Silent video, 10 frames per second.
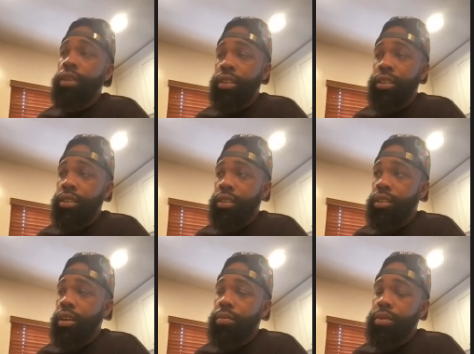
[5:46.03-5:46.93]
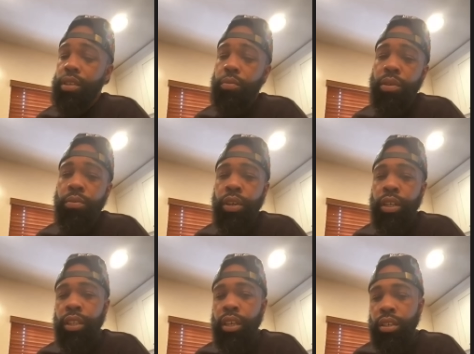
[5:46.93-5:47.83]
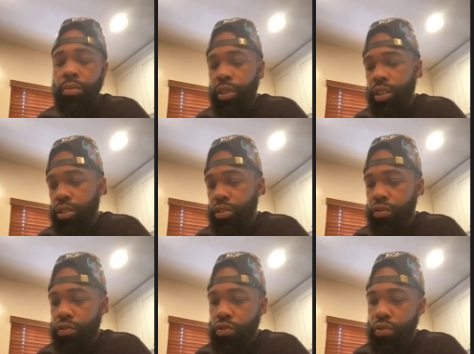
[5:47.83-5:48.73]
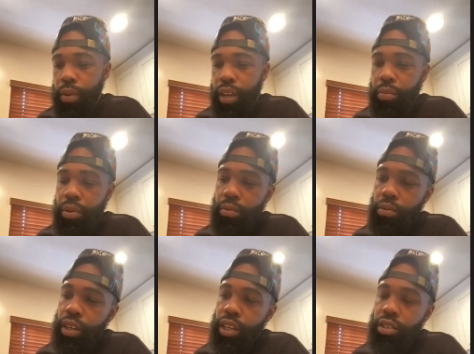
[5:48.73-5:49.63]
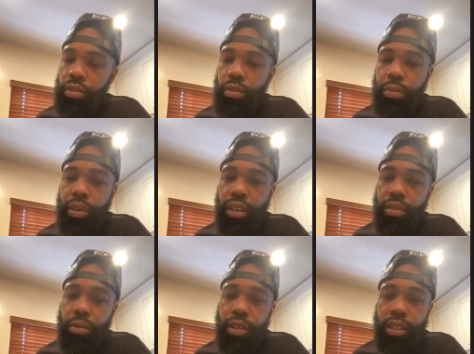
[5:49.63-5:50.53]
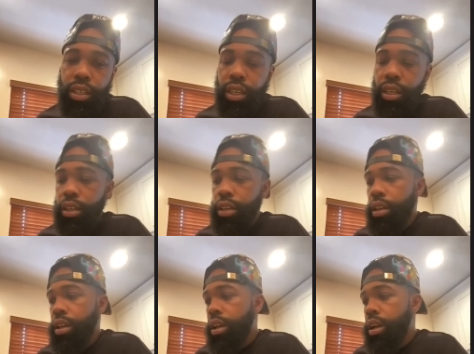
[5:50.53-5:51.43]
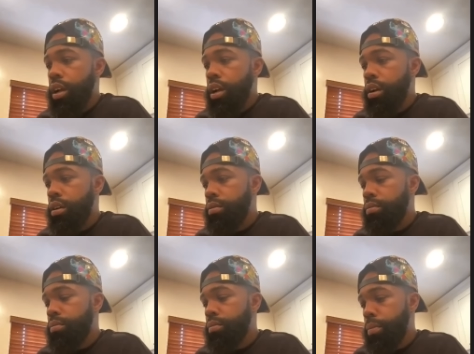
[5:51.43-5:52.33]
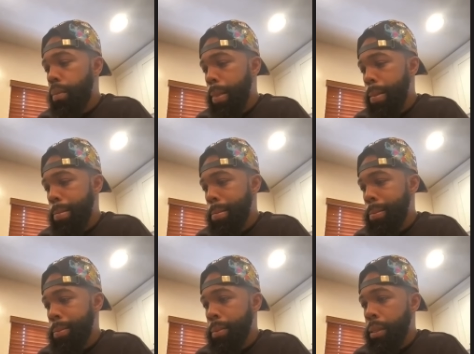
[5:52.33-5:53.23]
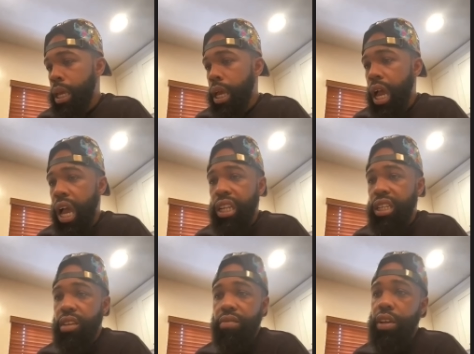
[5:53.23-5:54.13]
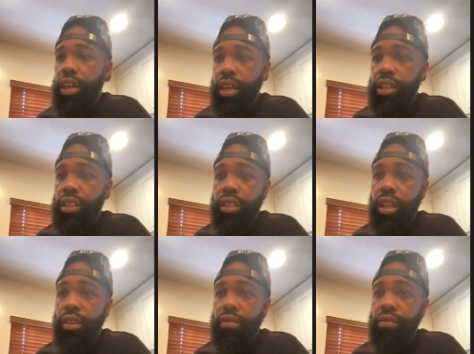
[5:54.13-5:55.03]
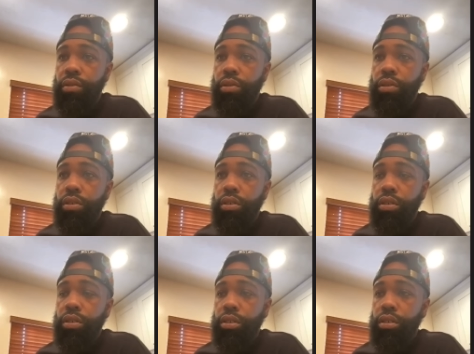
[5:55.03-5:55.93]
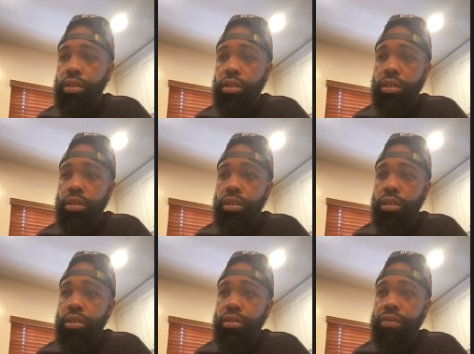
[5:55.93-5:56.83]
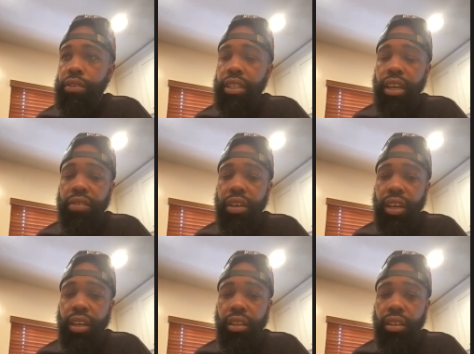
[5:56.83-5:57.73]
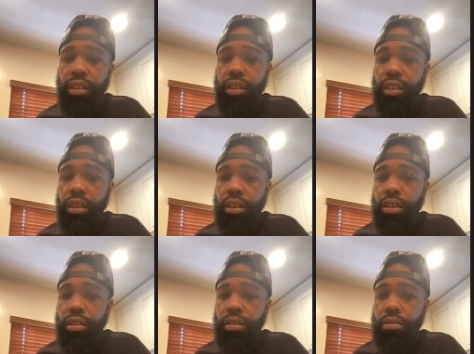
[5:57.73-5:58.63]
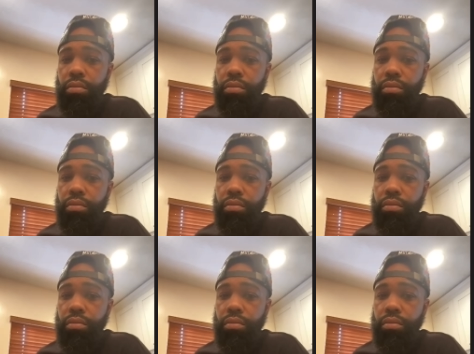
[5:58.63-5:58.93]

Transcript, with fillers: get this. Don't, see, people get things misconstrued, man. People get your opinion once again. Um, I never had dislike for for Devin Haney, um,